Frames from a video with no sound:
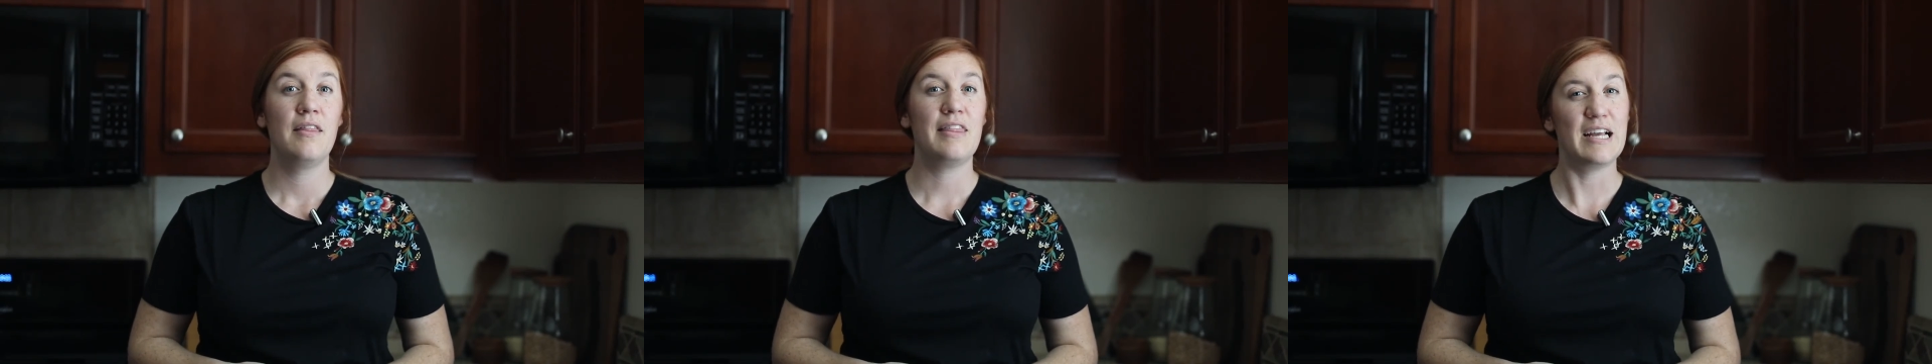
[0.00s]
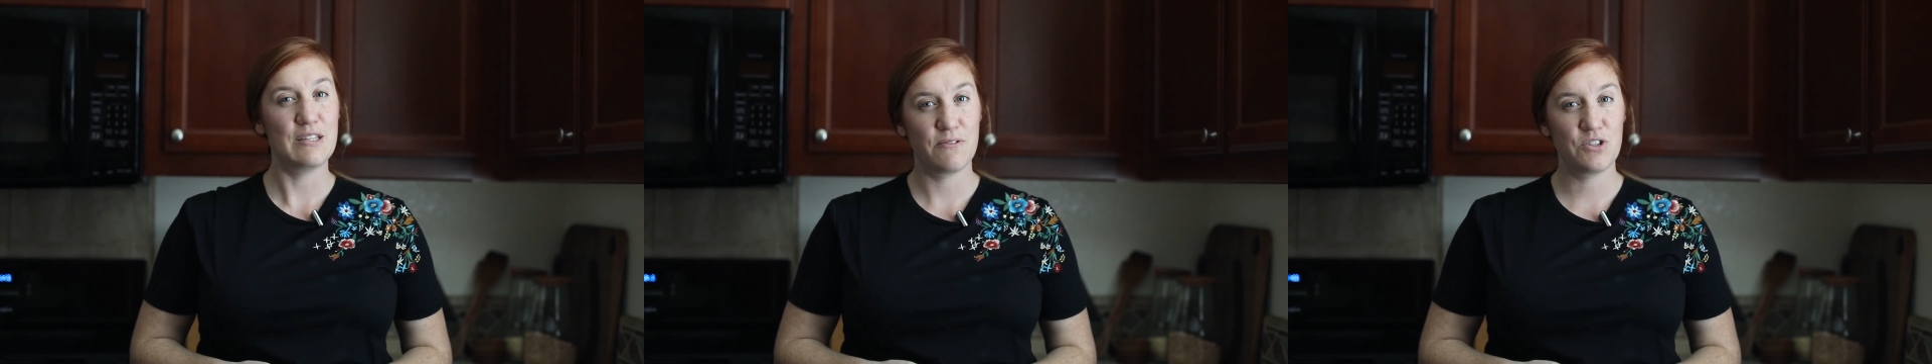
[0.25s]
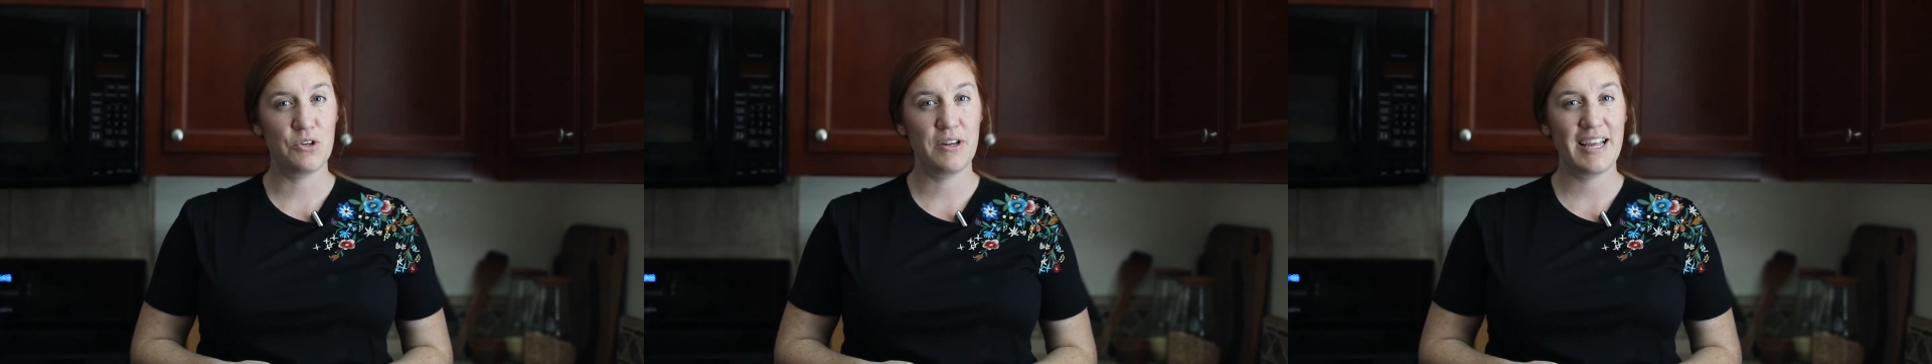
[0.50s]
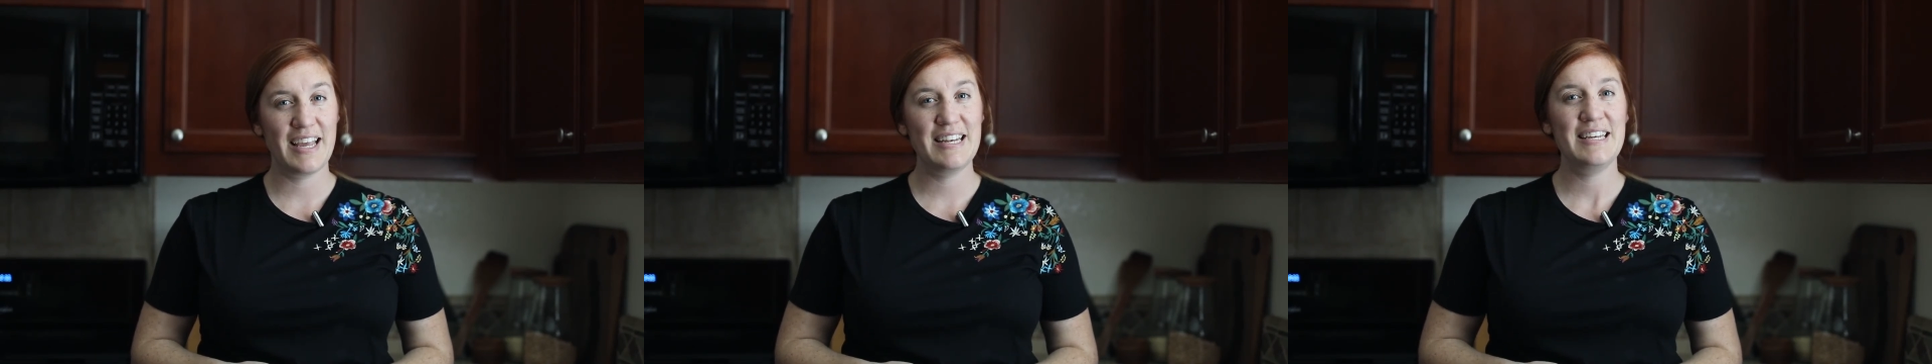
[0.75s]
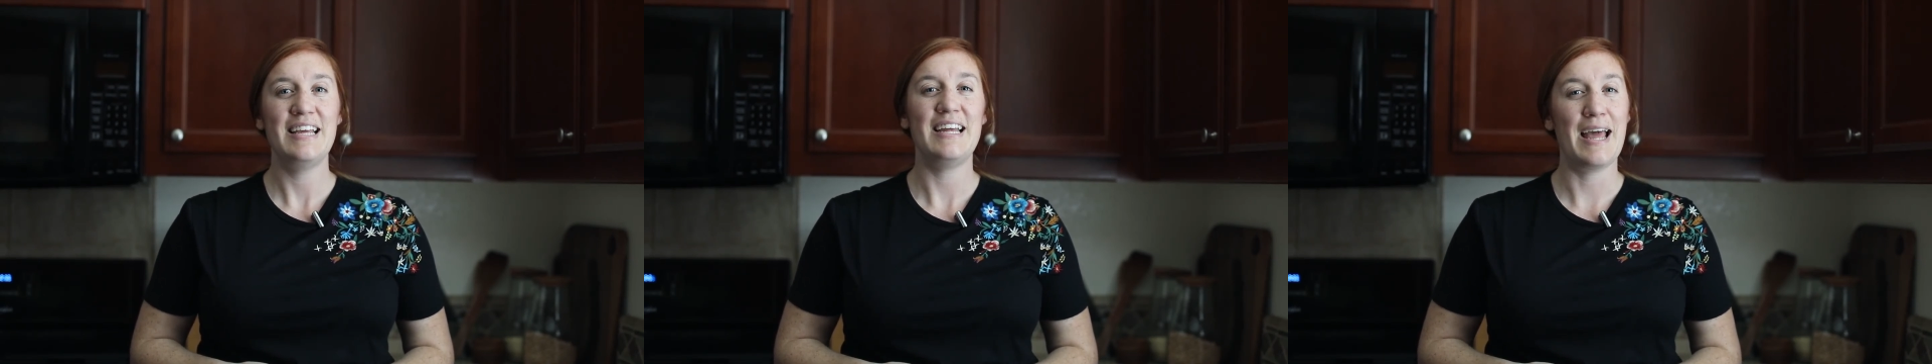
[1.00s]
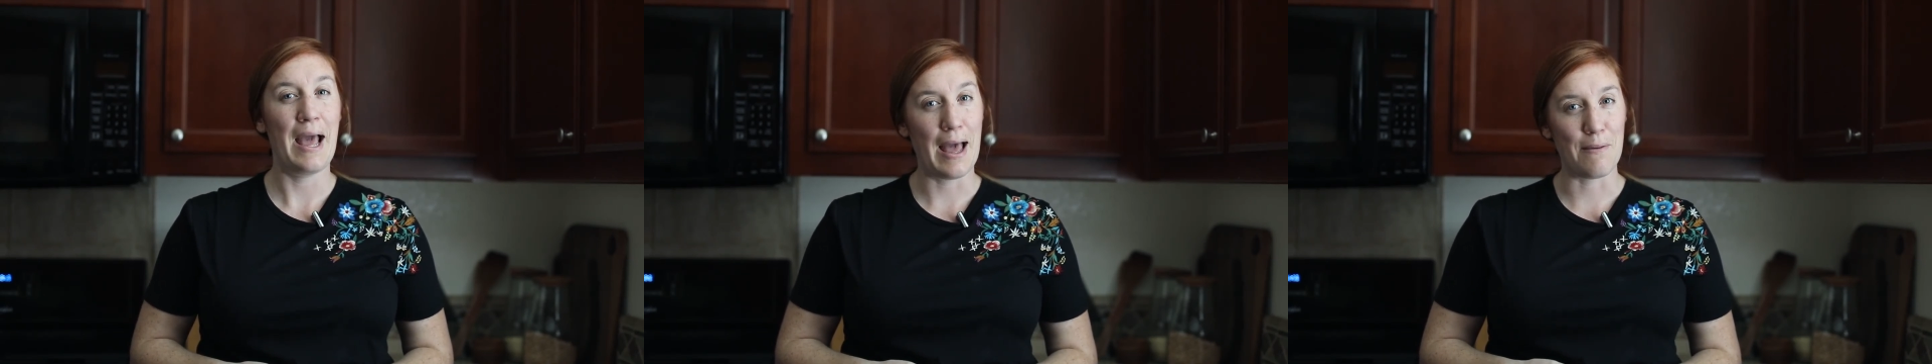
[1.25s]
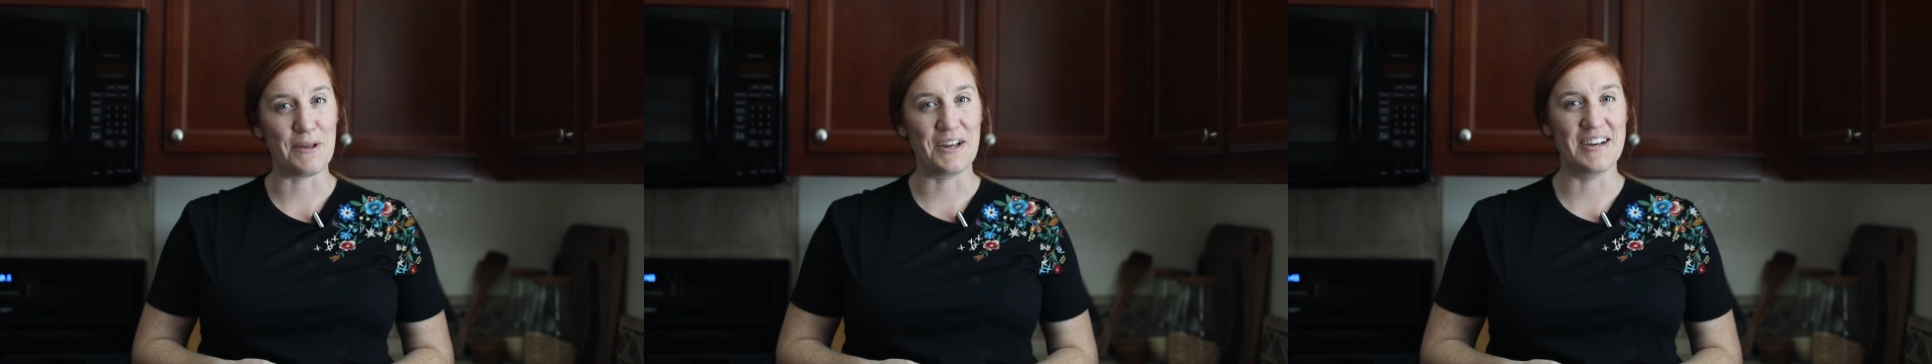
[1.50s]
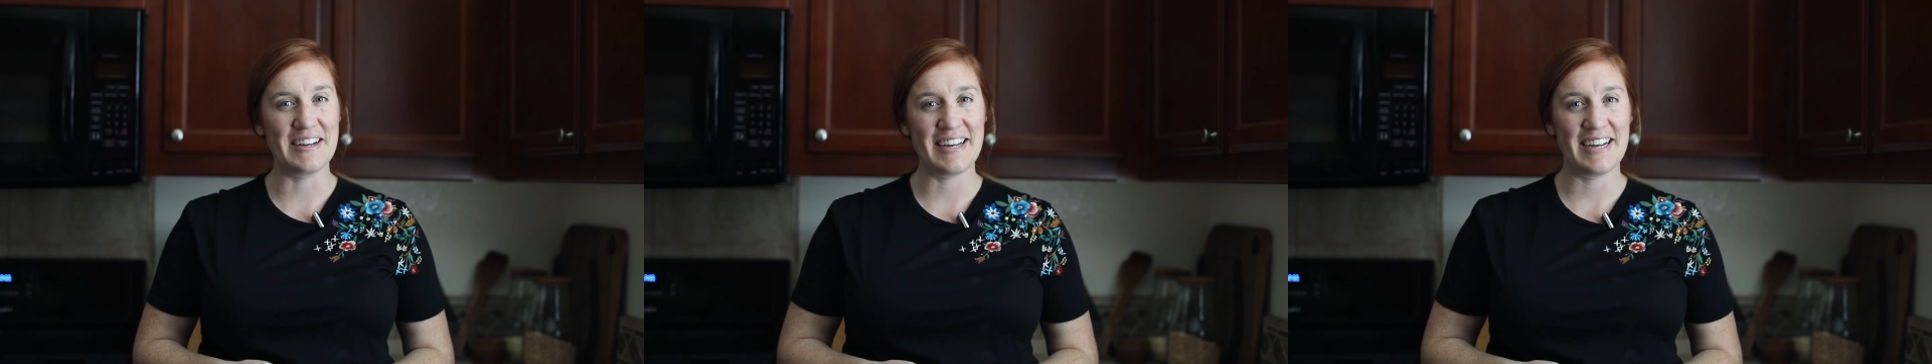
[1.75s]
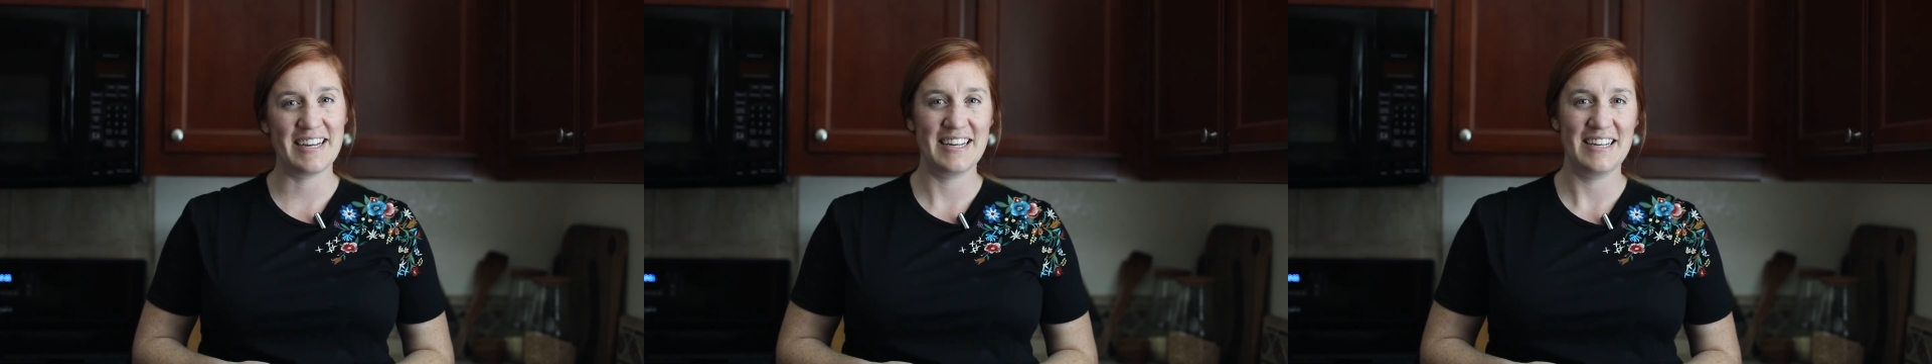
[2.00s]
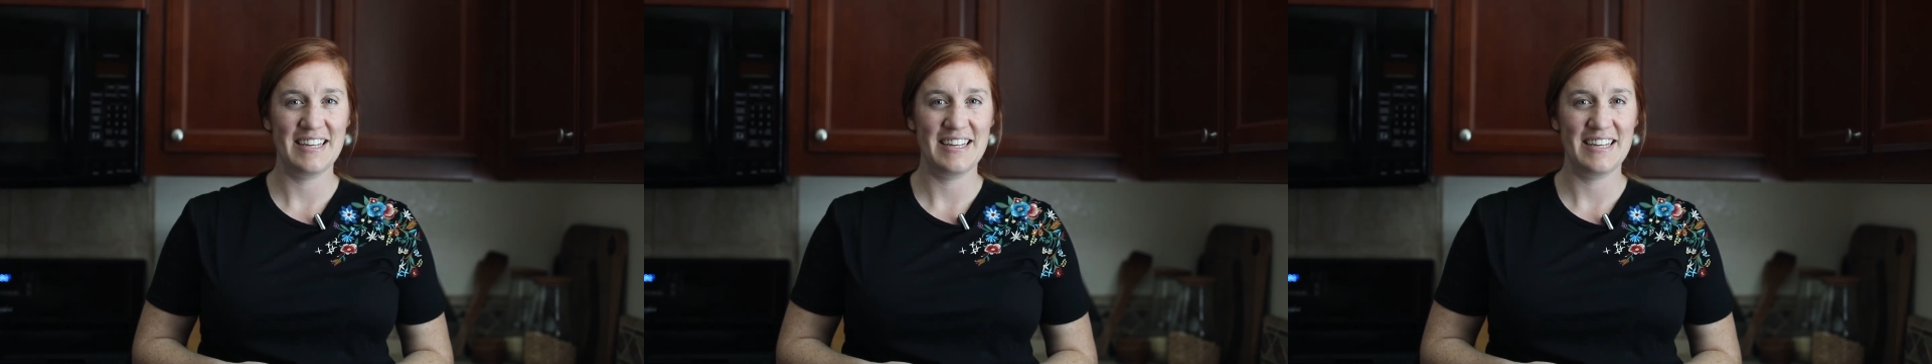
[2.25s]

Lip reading: Thanks for tuning in, and happy cooking!